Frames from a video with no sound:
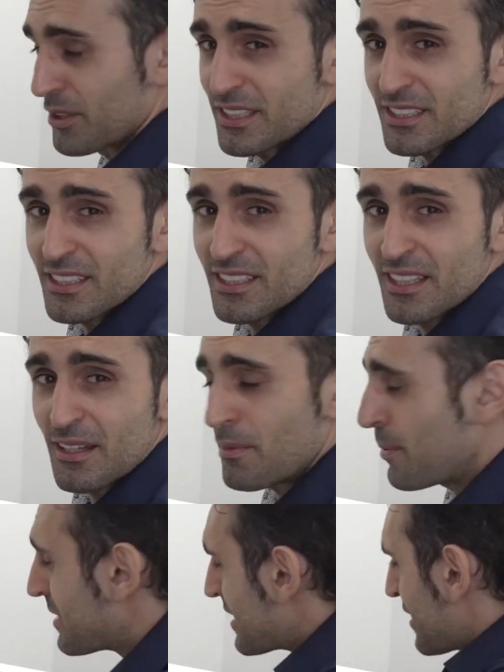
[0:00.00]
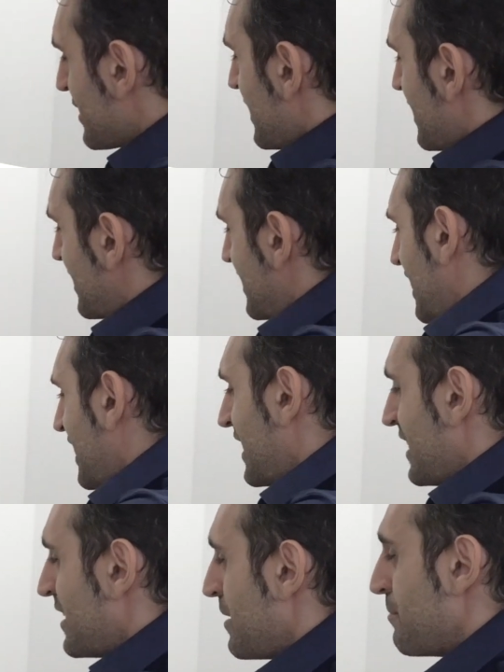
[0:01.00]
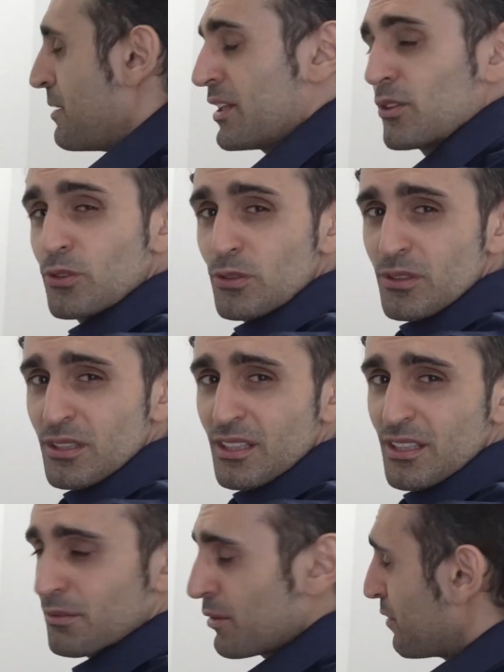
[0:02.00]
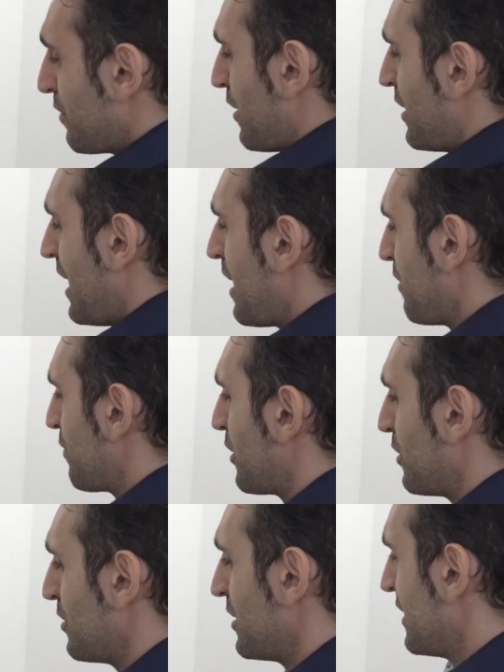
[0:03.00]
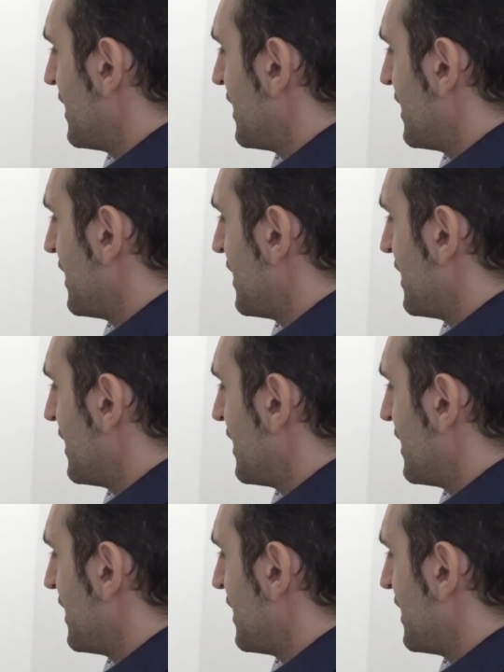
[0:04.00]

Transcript: reason, maybe it's because it's stuck in the middle with airflow.